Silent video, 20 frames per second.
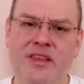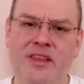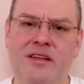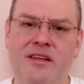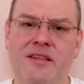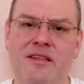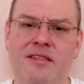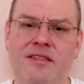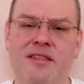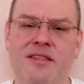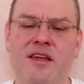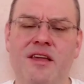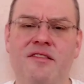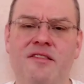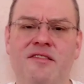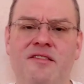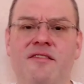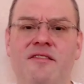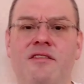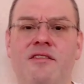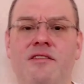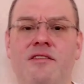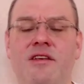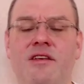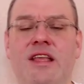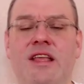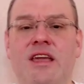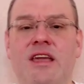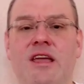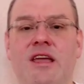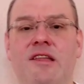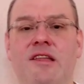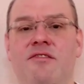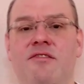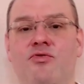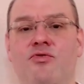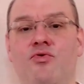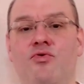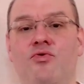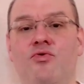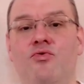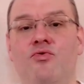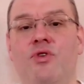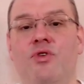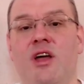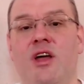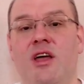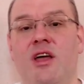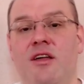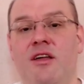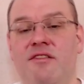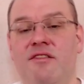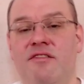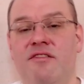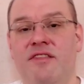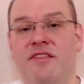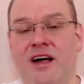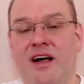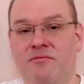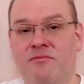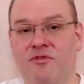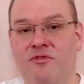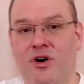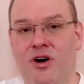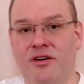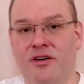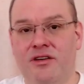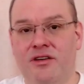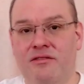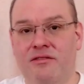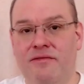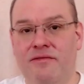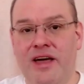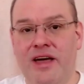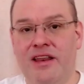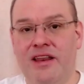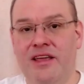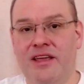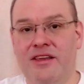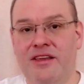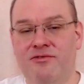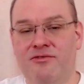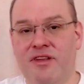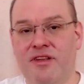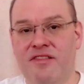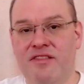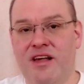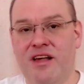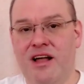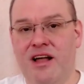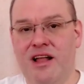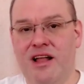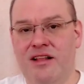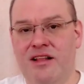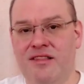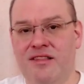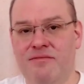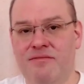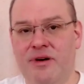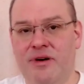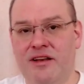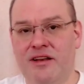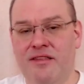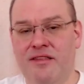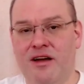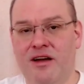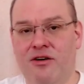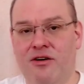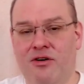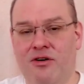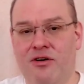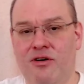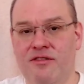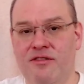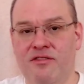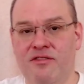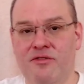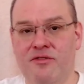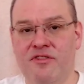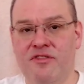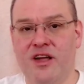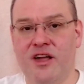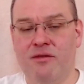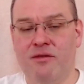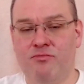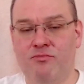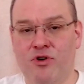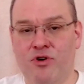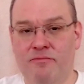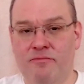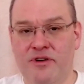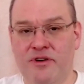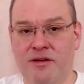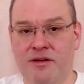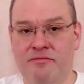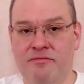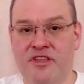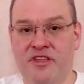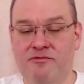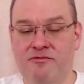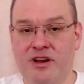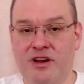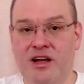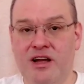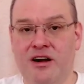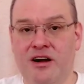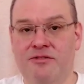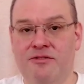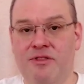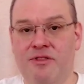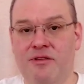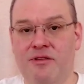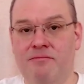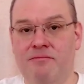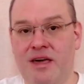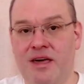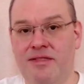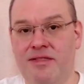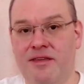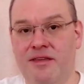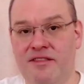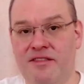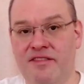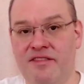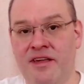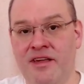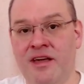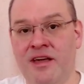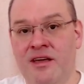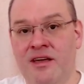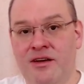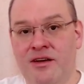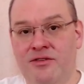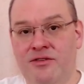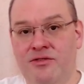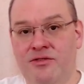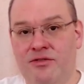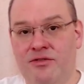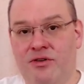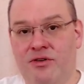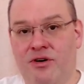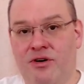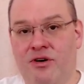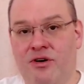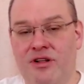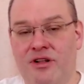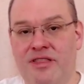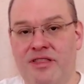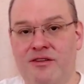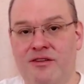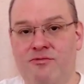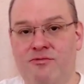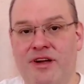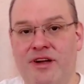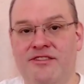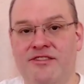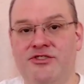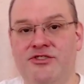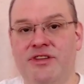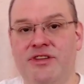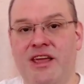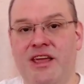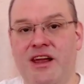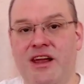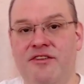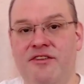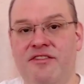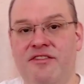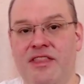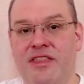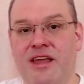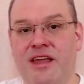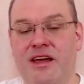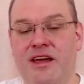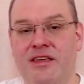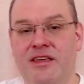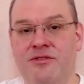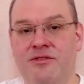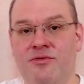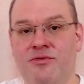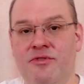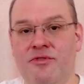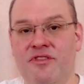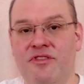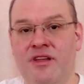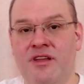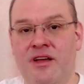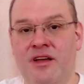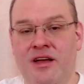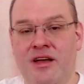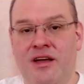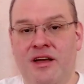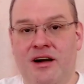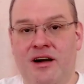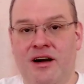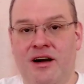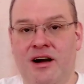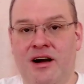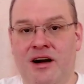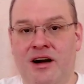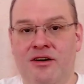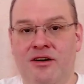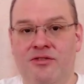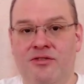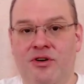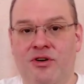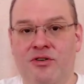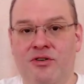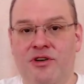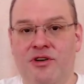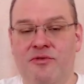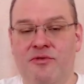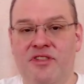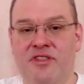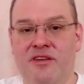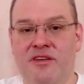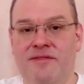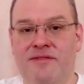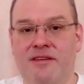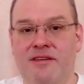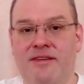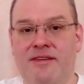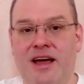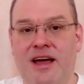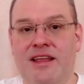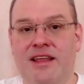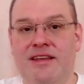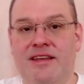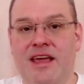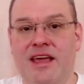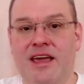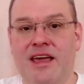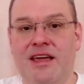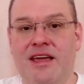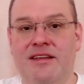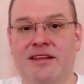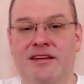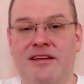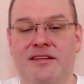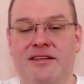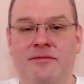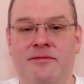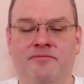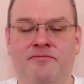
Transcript: This leads to somewhat valid results, but there are also some problems in regard to the methods. Not all the questionnaires that are used are conclusively validated.